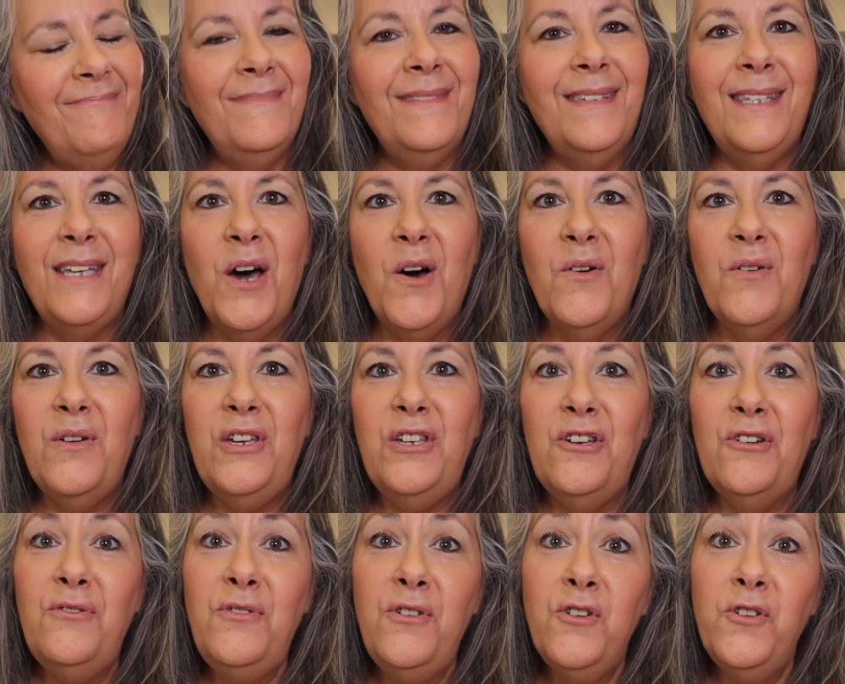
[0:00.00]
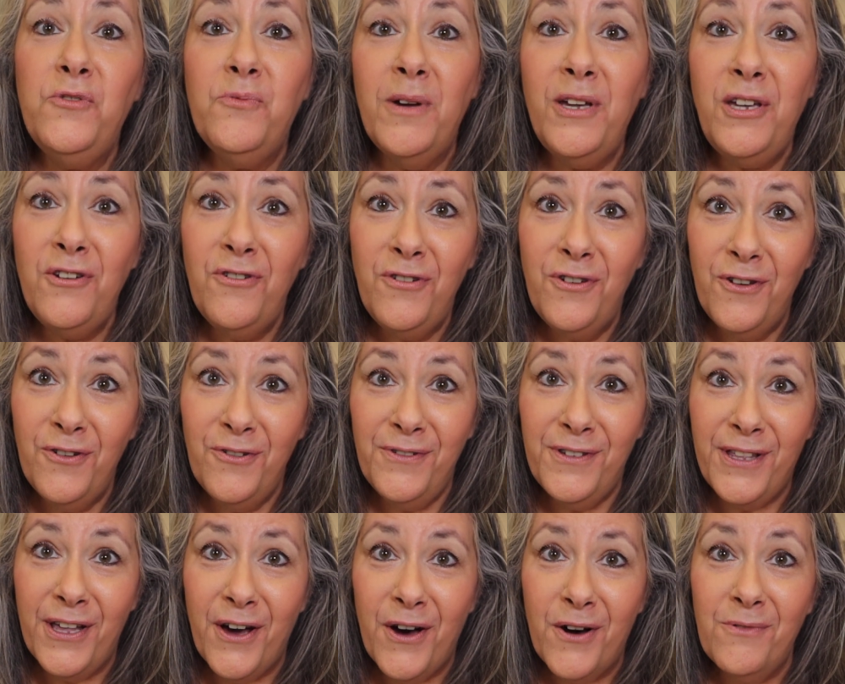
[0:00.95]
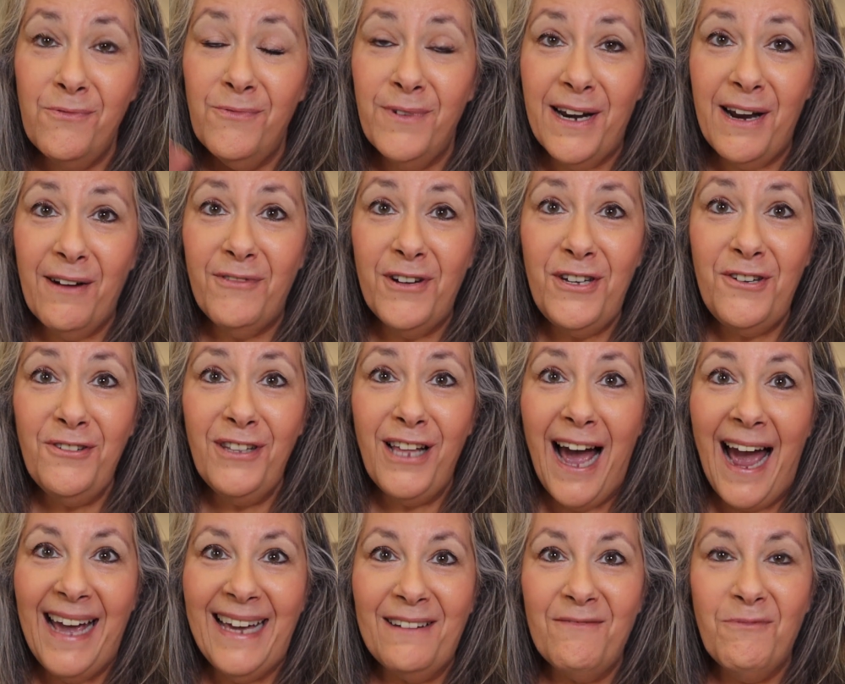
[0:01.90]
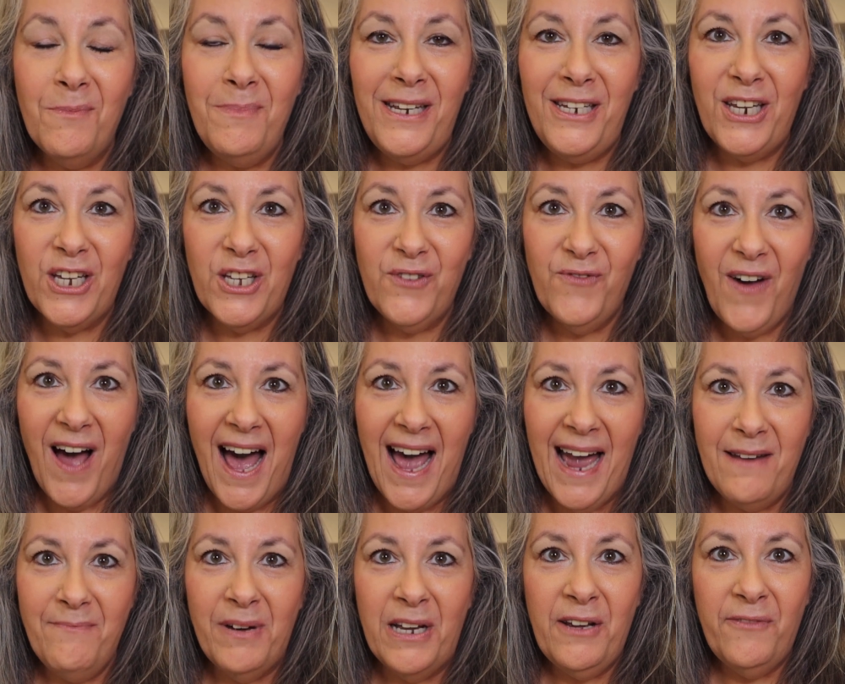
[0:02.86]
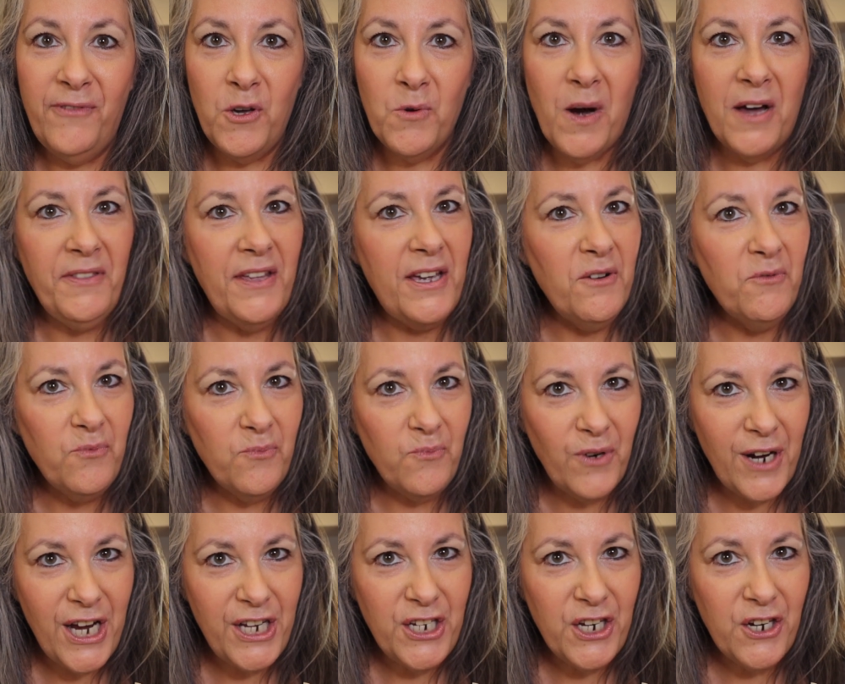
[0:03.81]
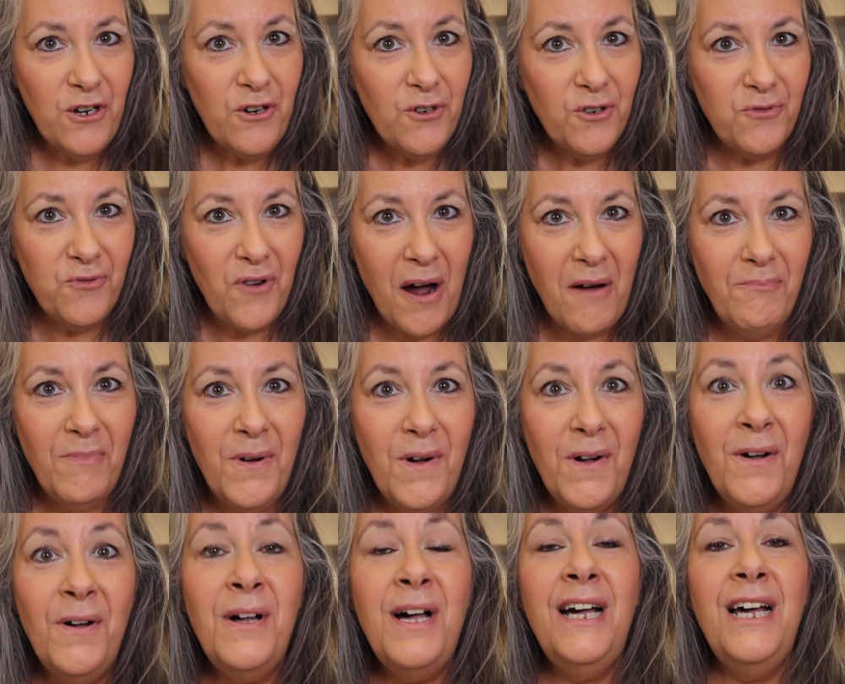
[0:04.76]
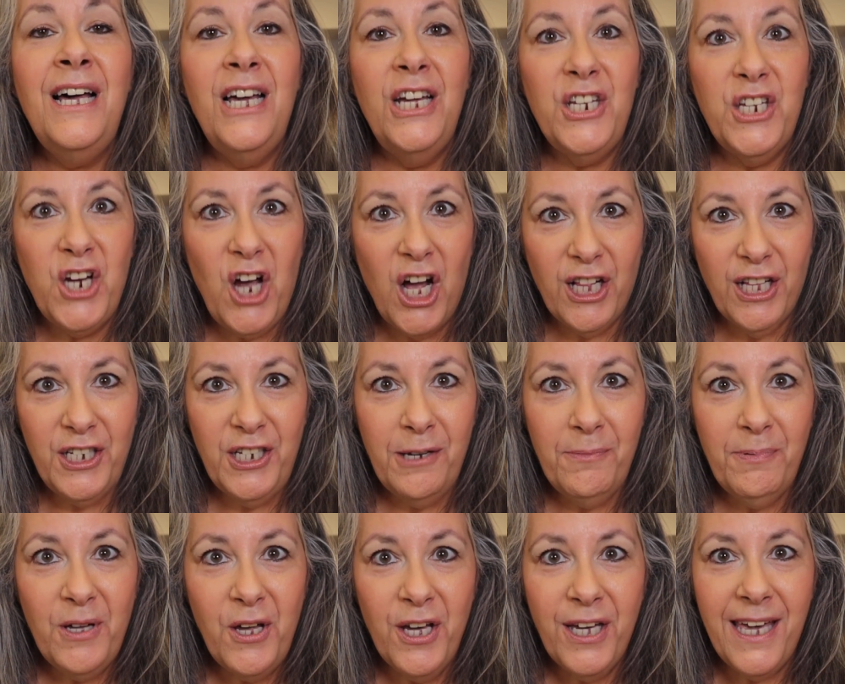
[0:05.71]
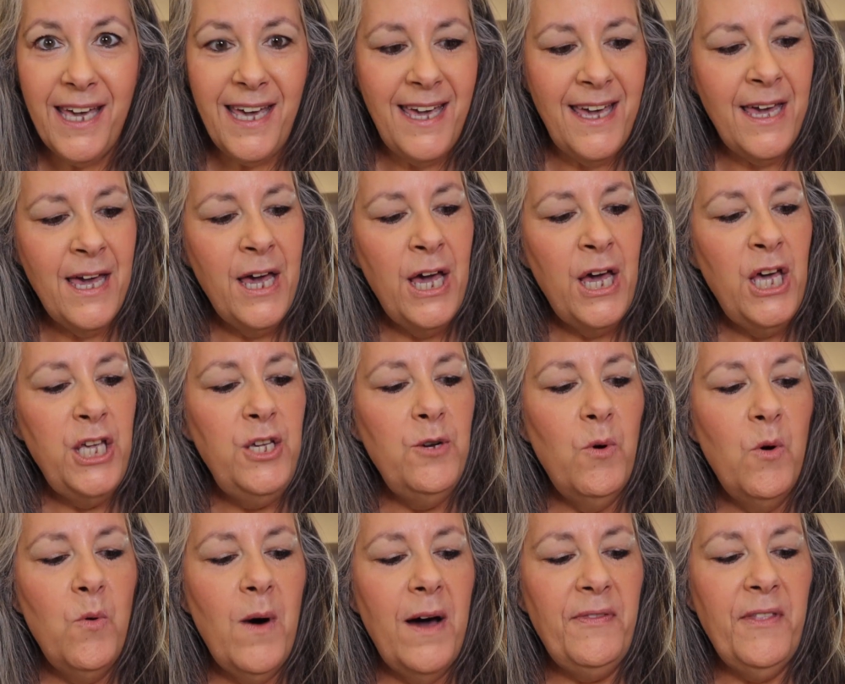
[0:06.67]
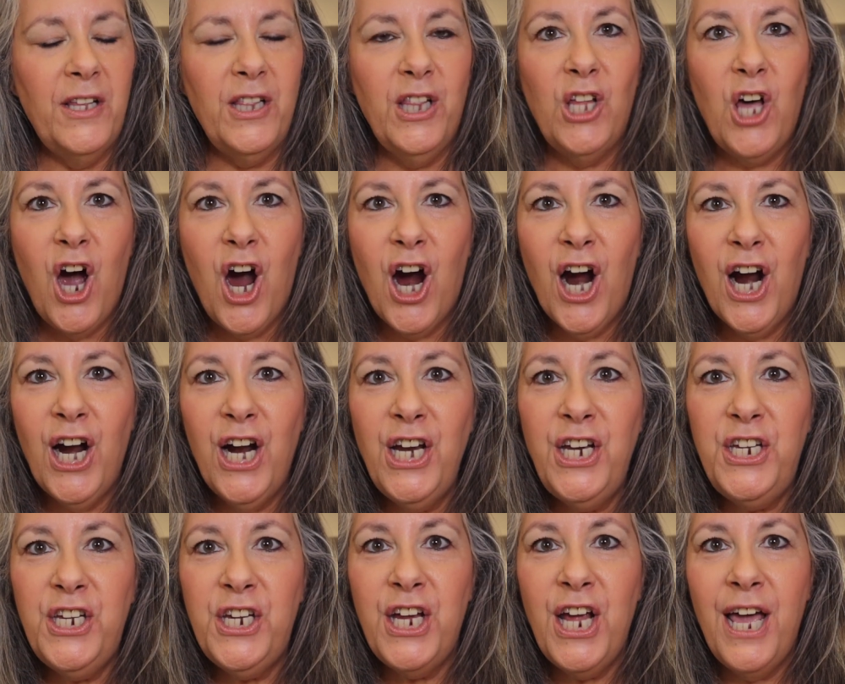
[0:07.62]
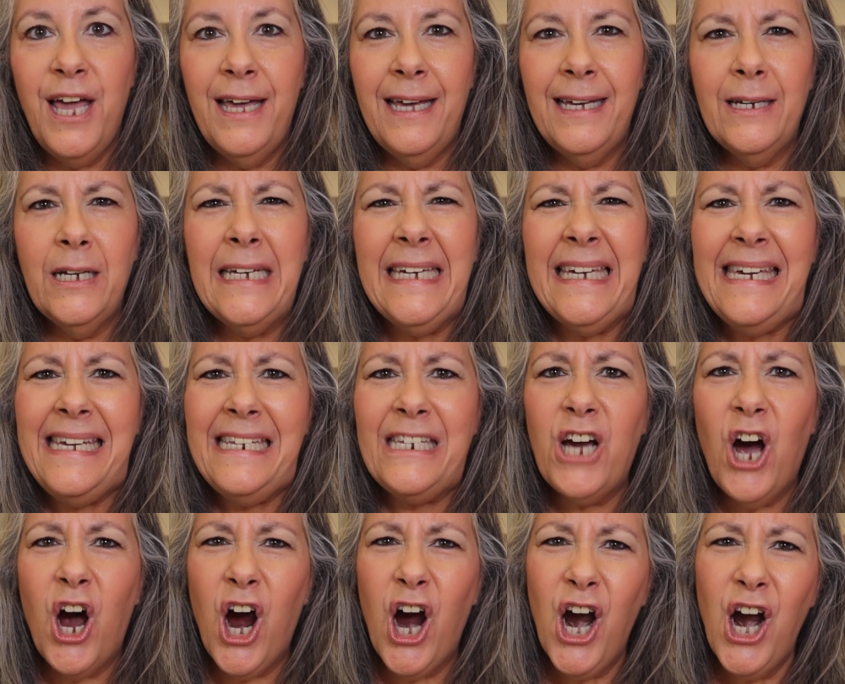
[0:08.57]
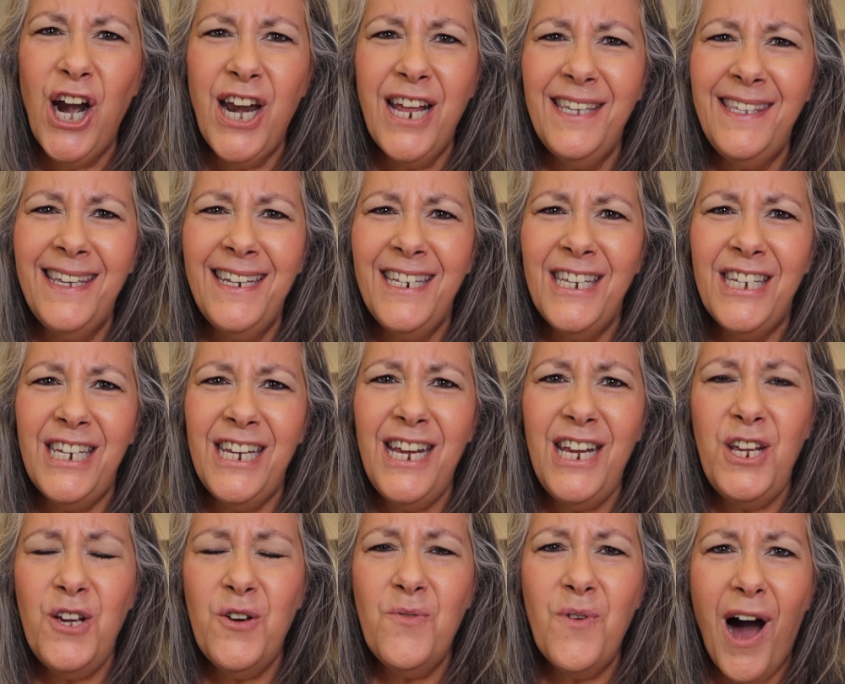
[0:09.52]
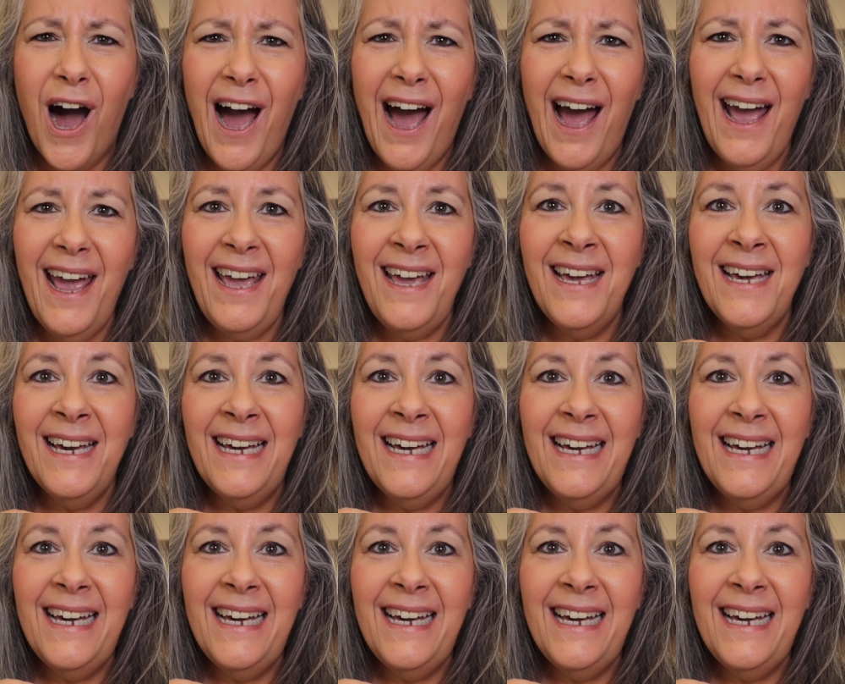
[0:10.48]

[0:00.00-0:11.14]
So you use what you use though. Whatever you like will be just fine. But if you want the original Crumbl chocolate chip cookie, you will want the large Guittard. Is it Guittard?